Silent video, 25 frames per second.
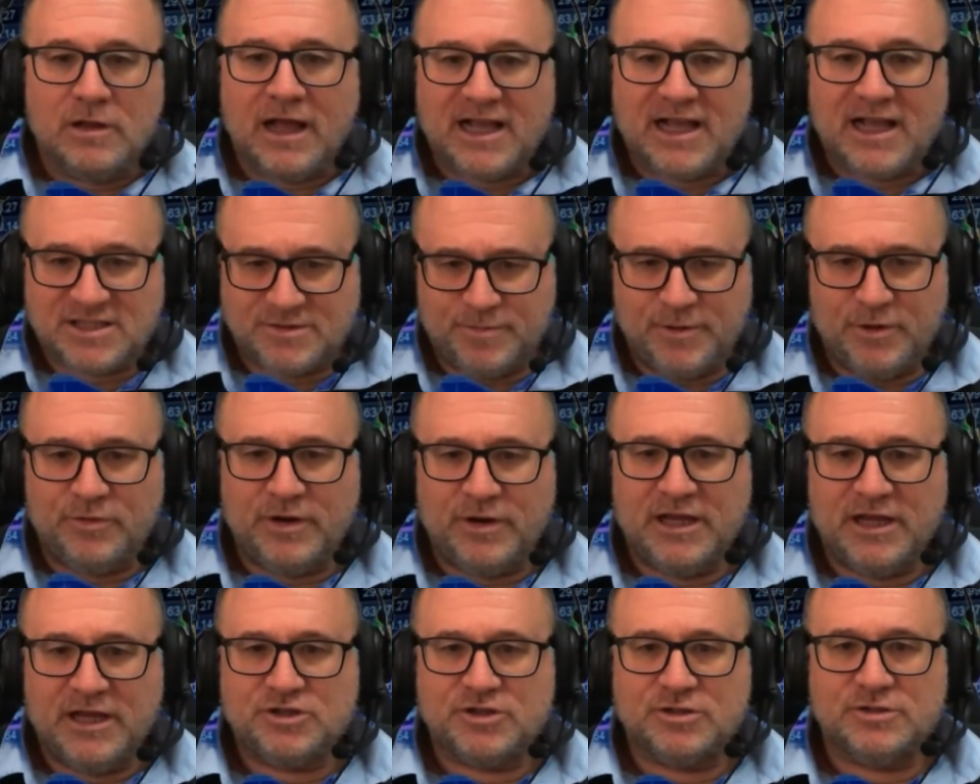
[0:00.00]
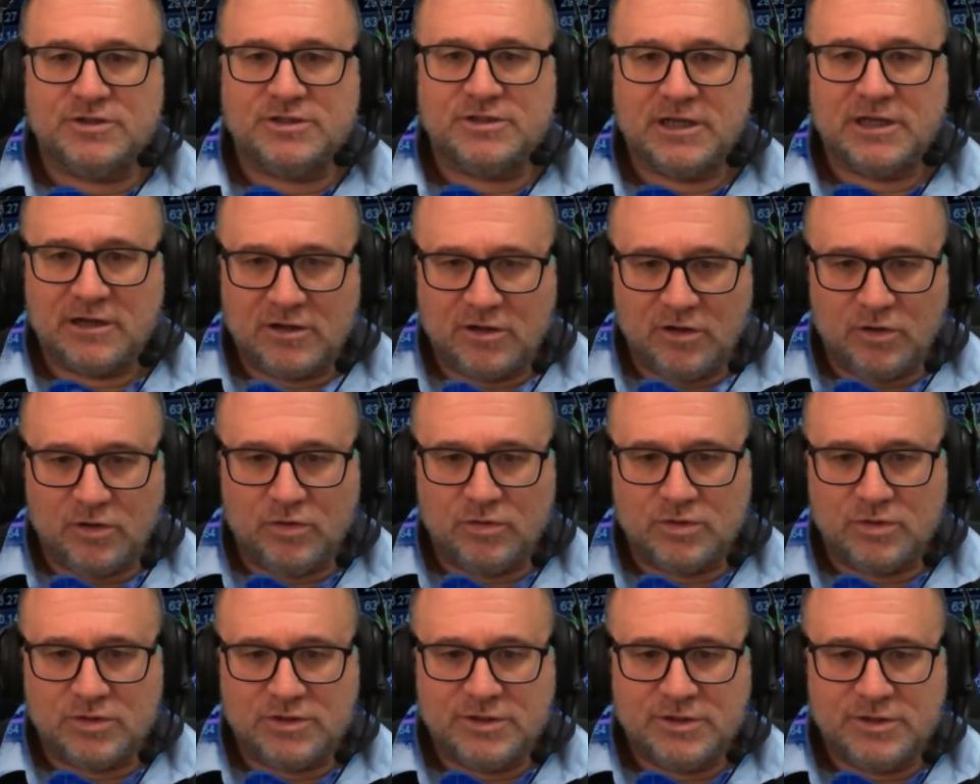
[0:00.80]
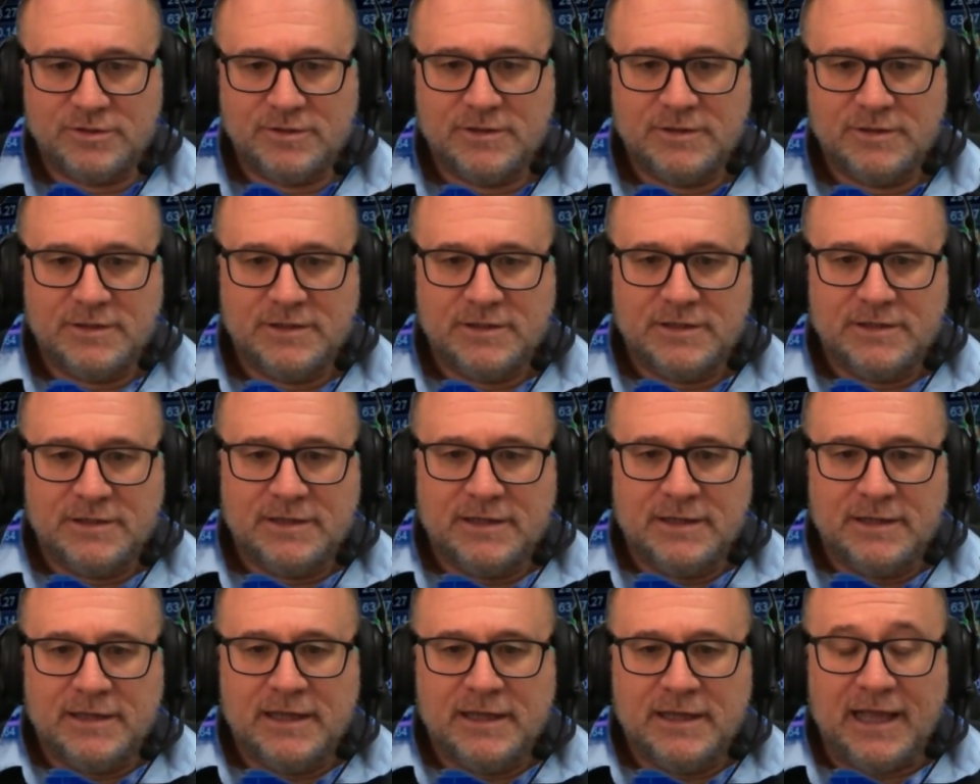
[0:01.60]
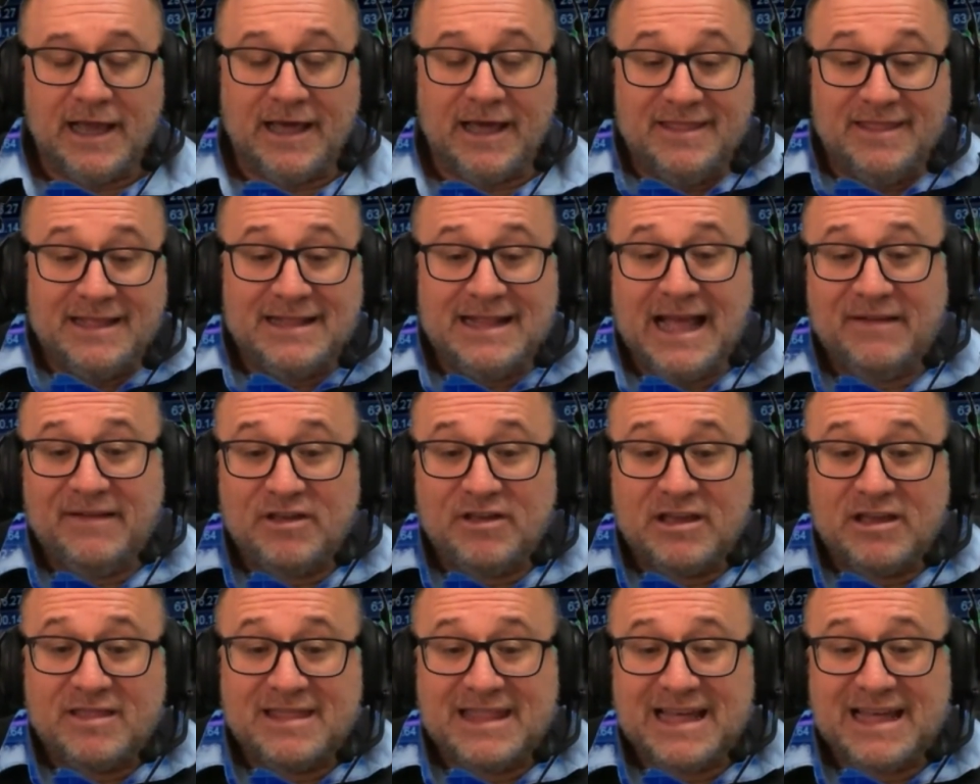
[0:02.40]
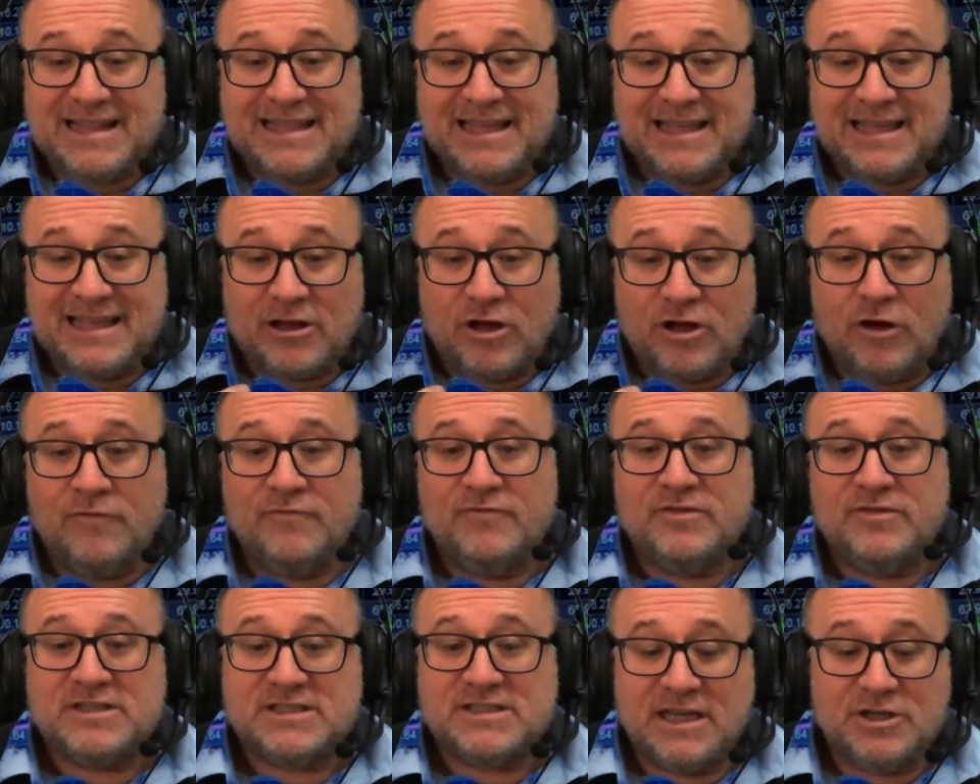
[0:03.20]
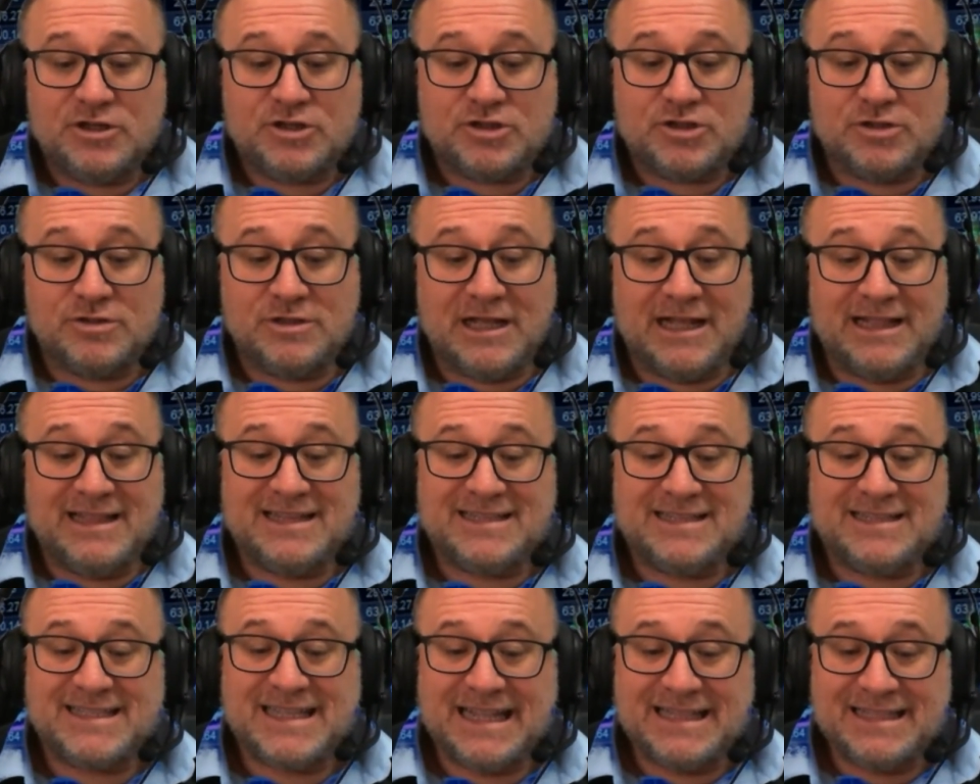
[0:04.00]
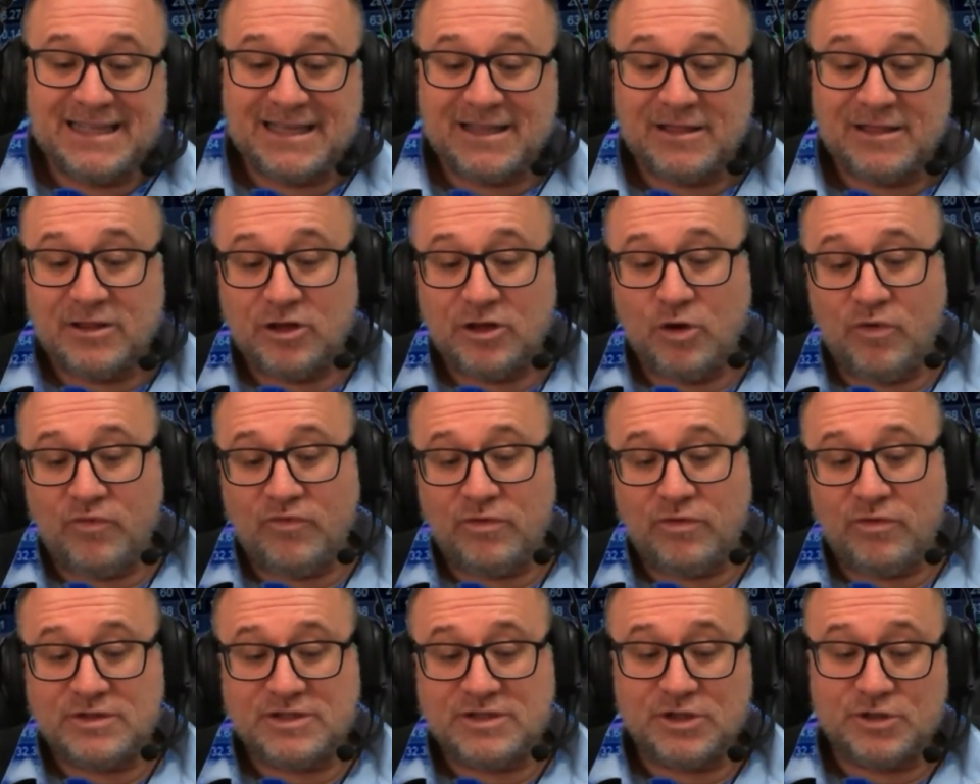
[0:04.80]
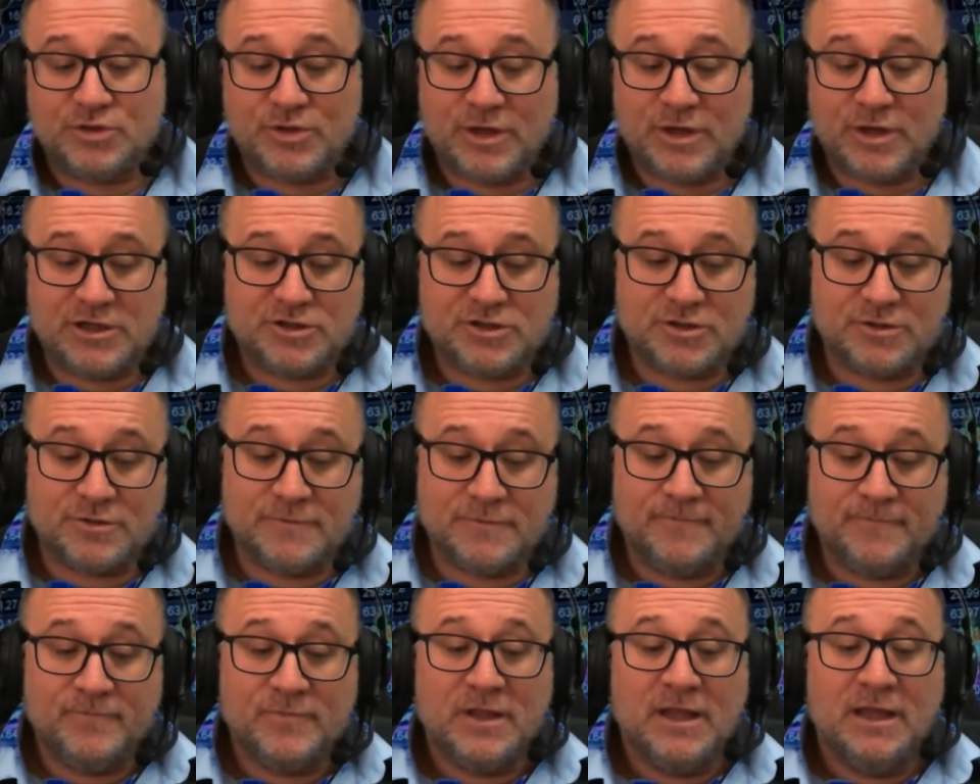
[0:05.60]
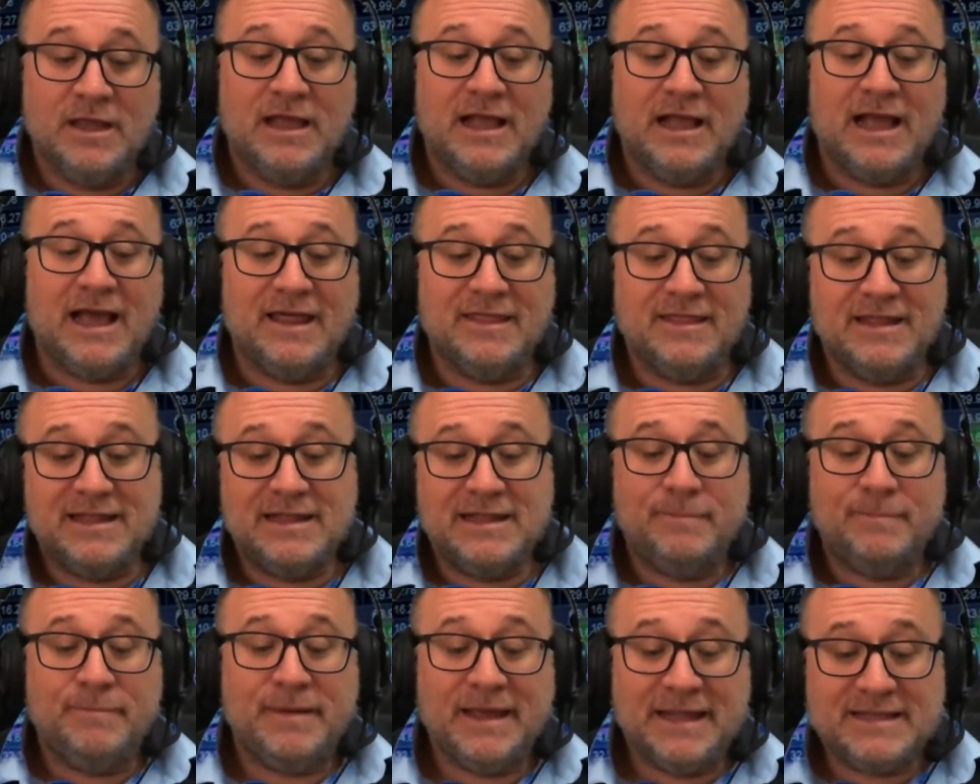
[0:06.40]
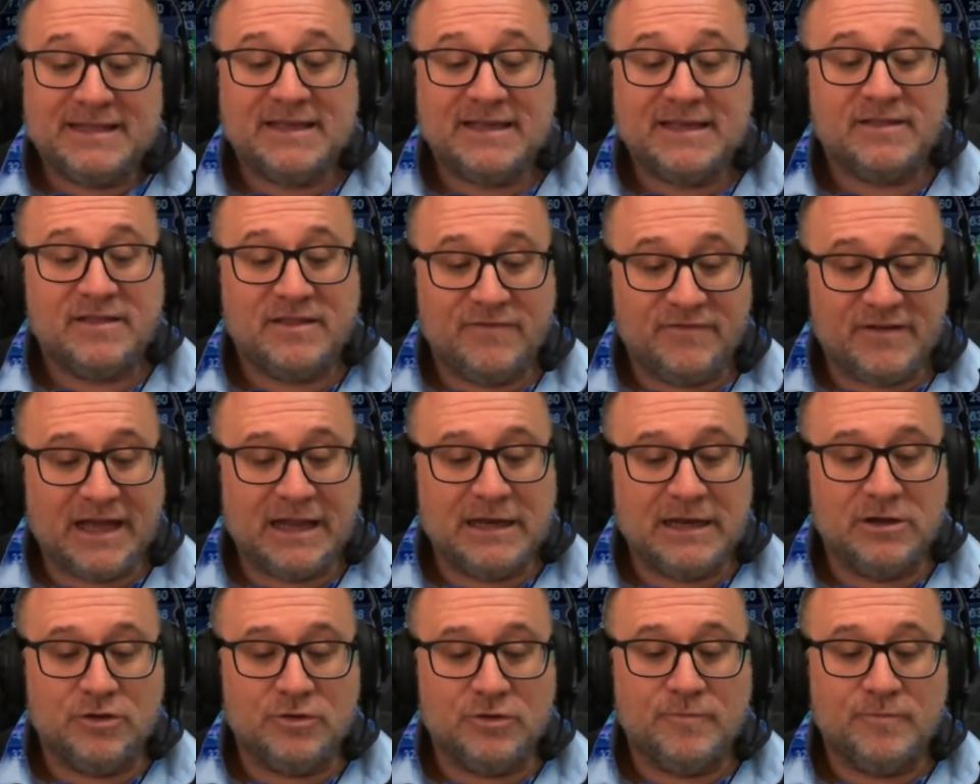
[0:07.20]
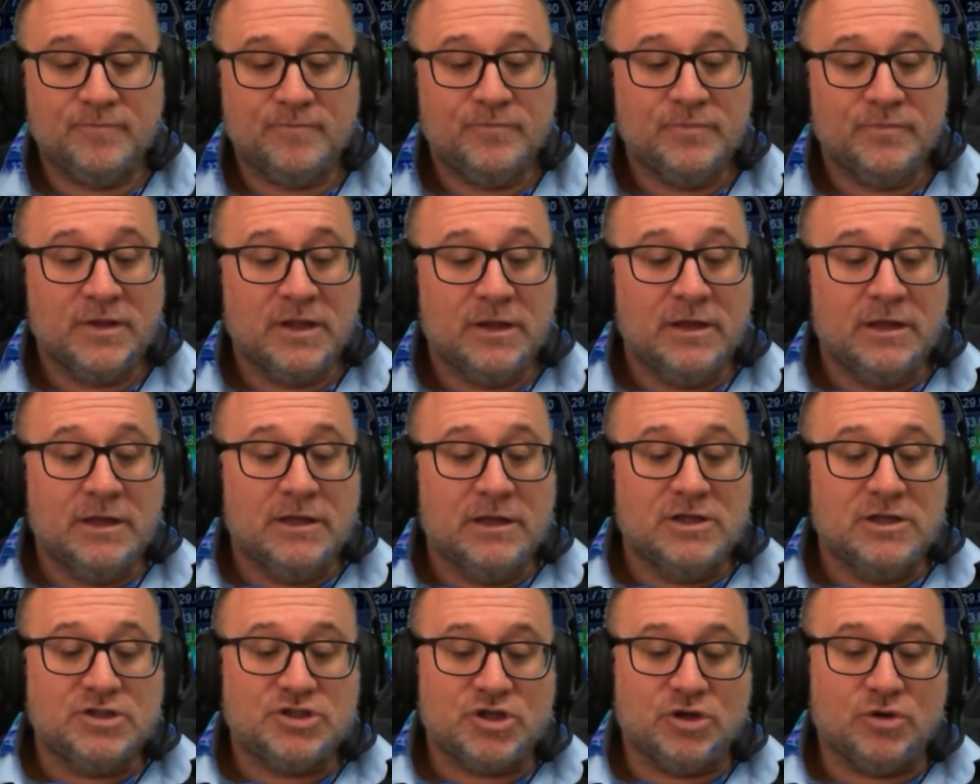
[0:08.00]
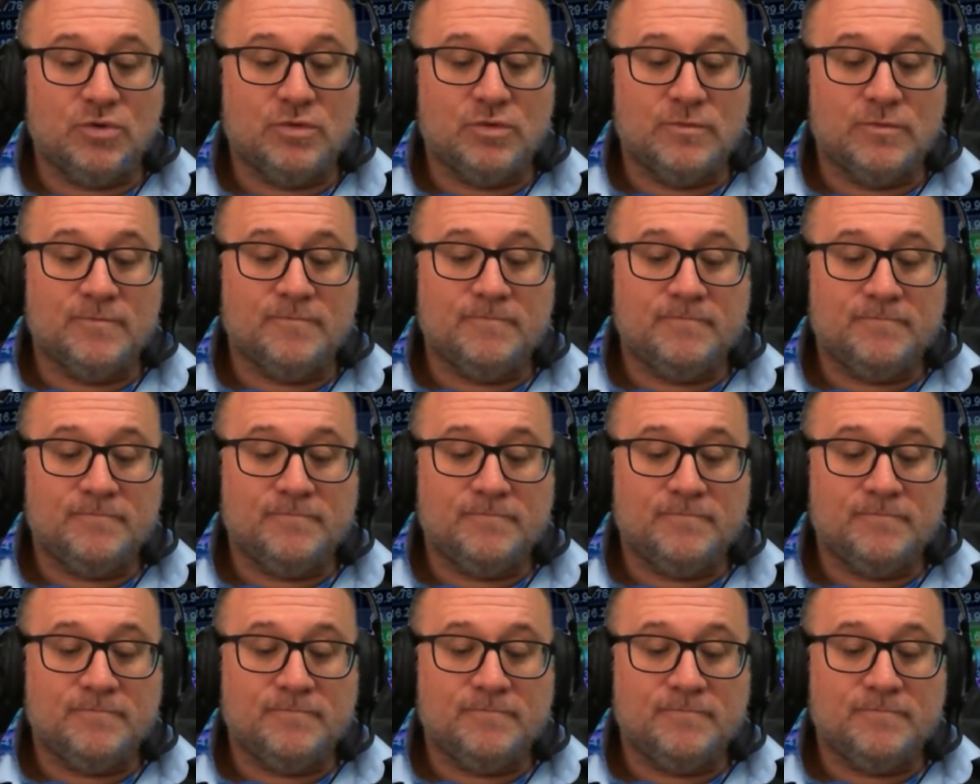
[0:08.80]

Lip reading: aspirations and goals. And then having that conversation, understanding the overall situation, and then embedding the value. So